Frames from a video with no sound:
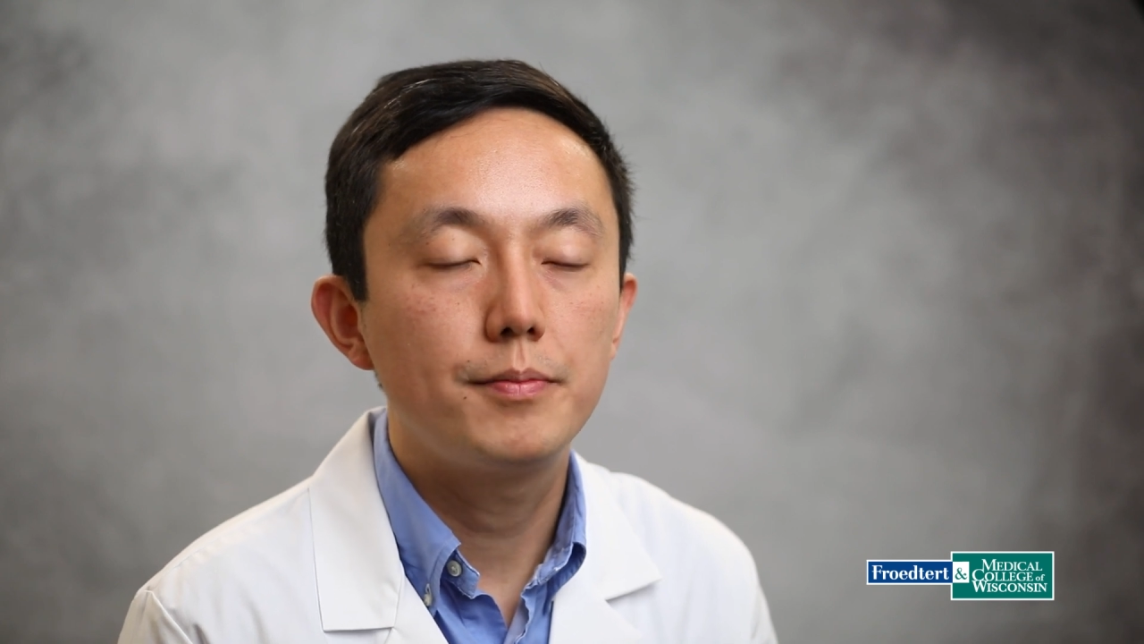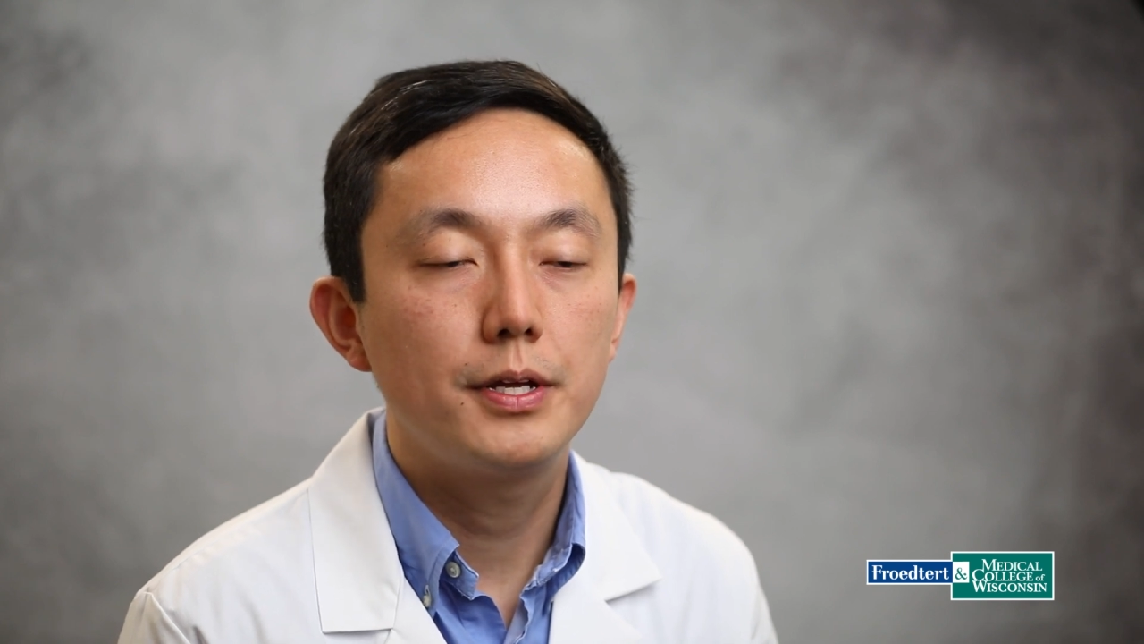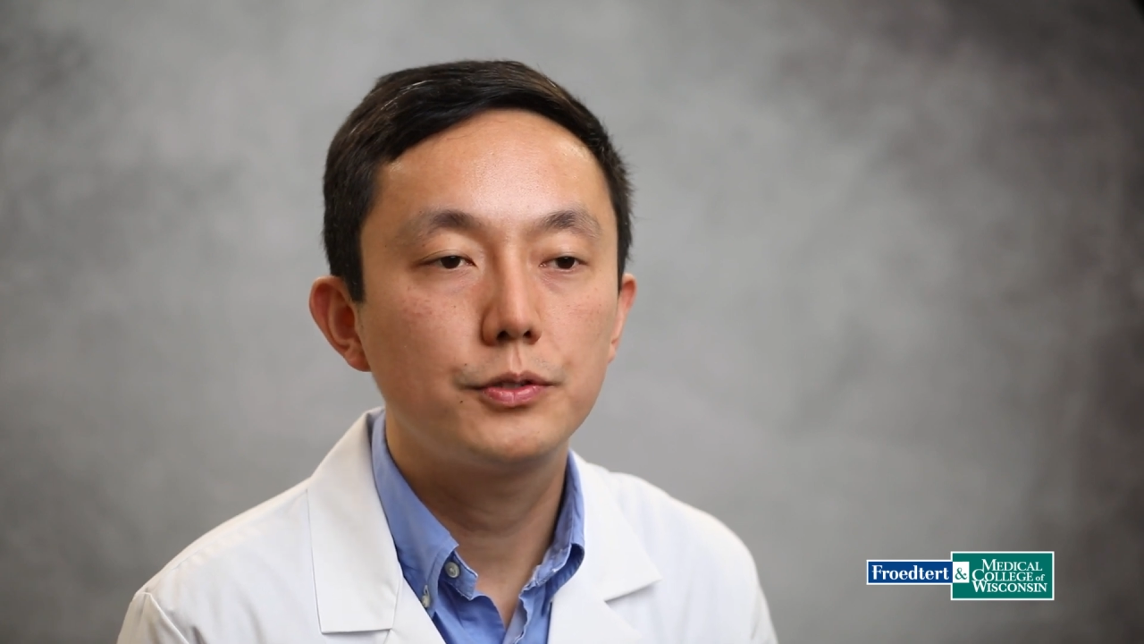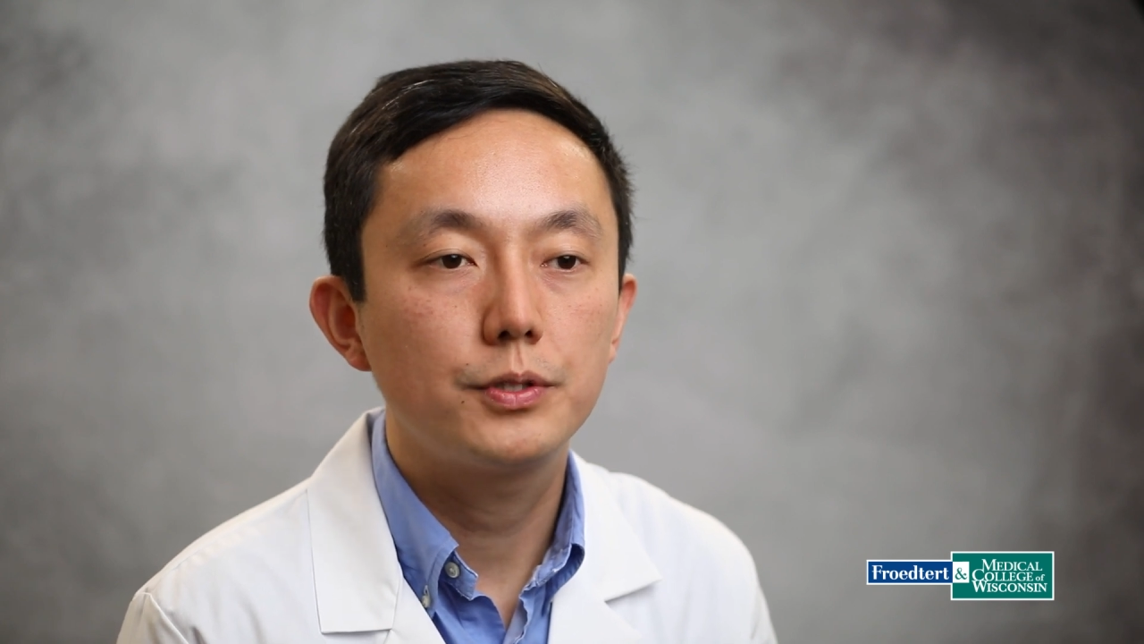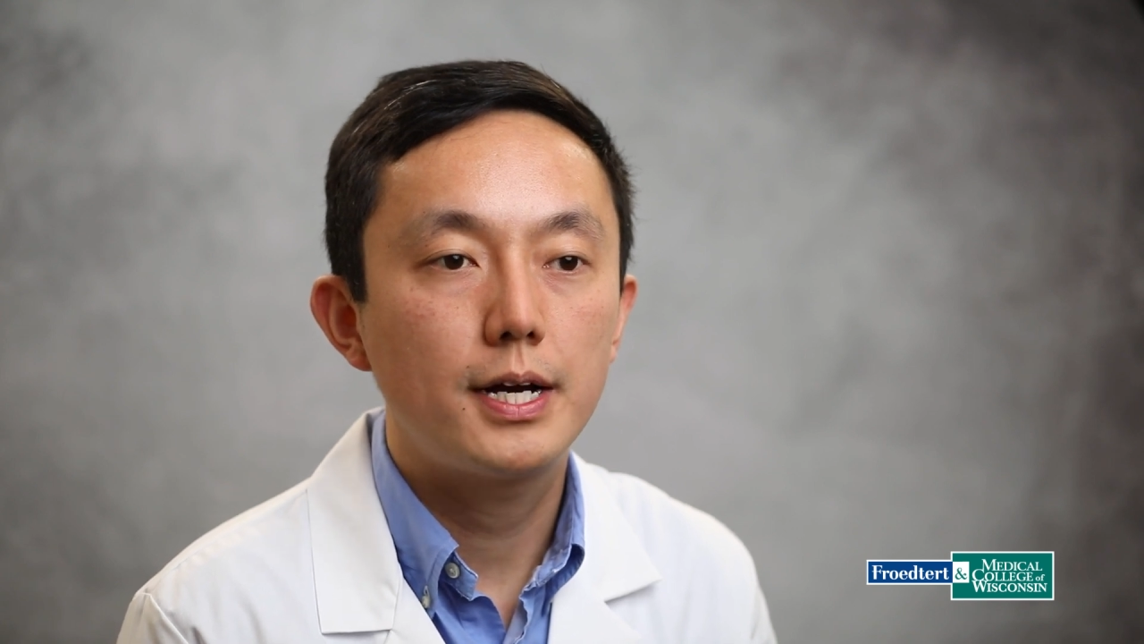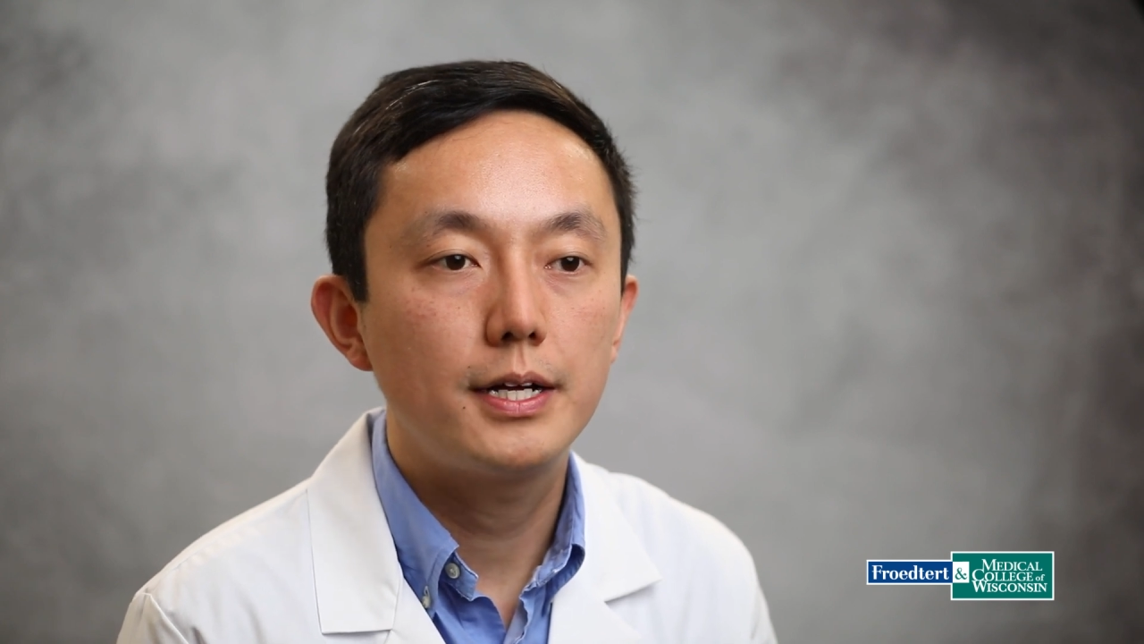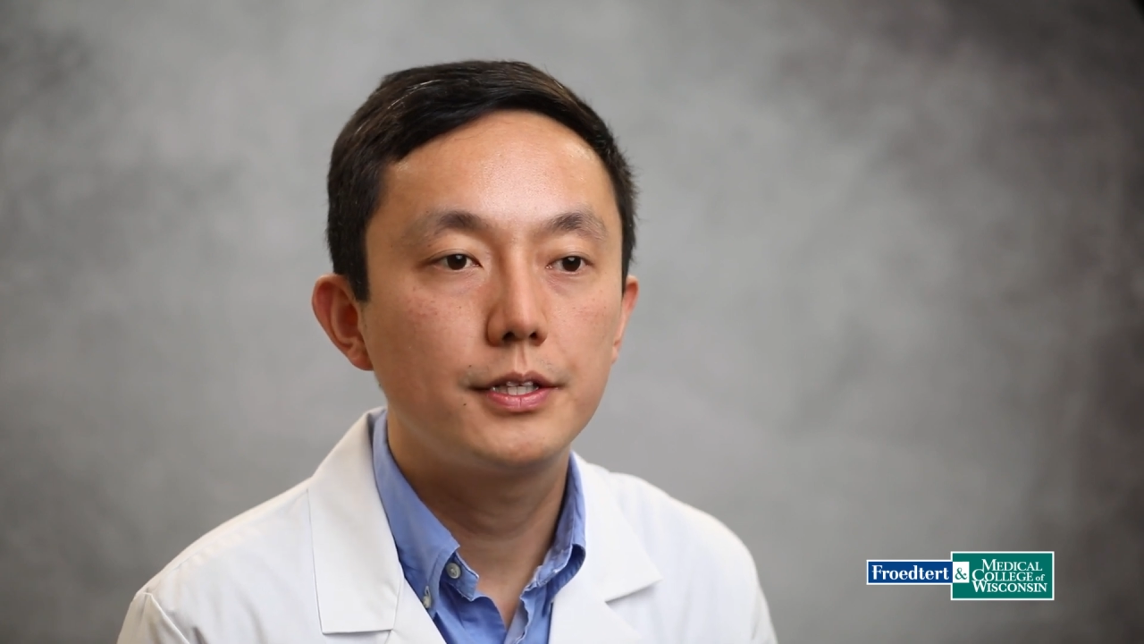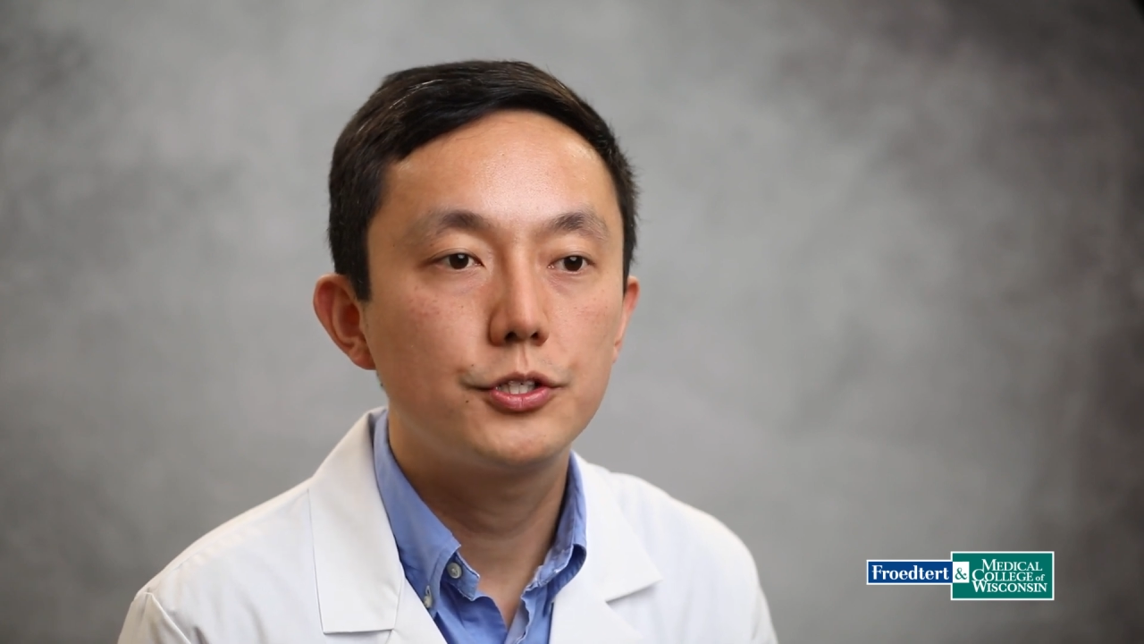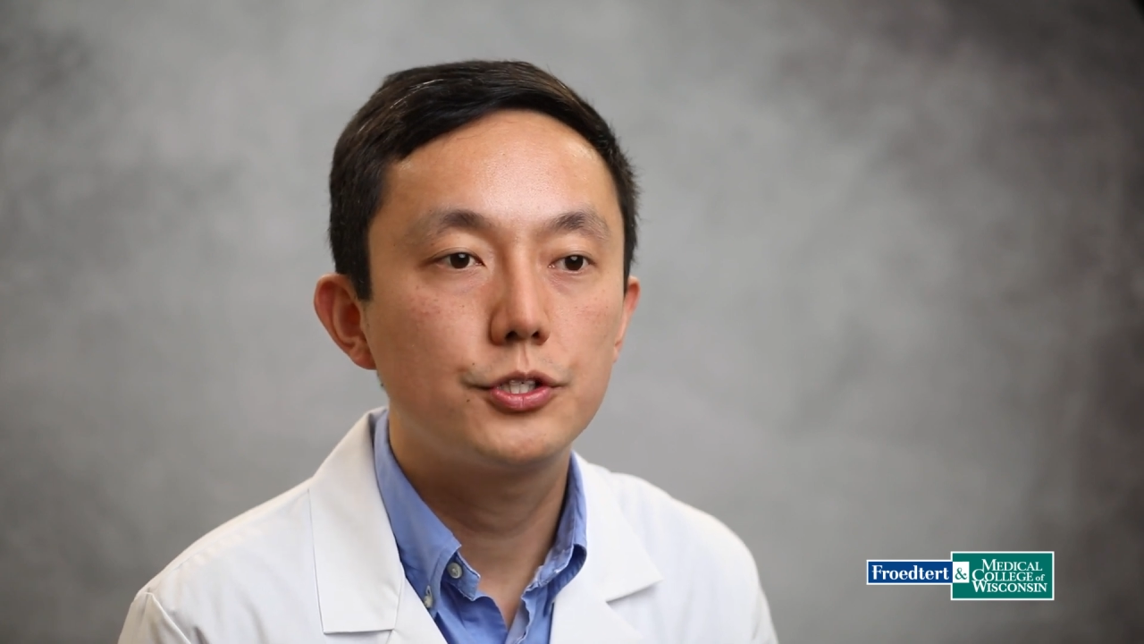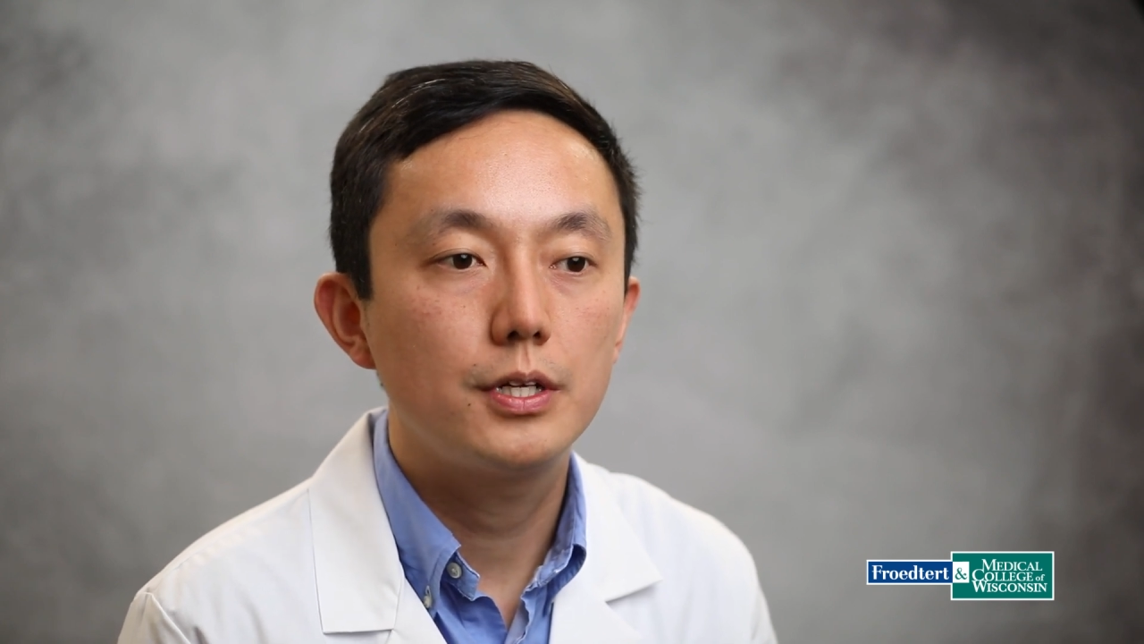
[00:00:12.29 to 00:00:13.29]
the Medical
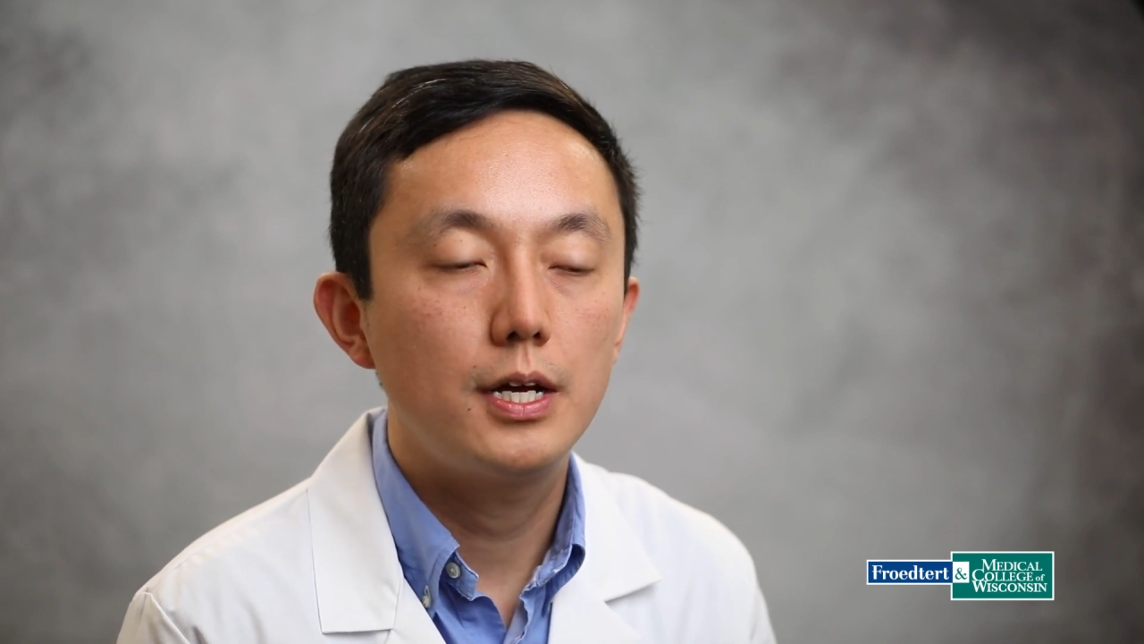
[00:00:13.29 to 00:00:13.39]
College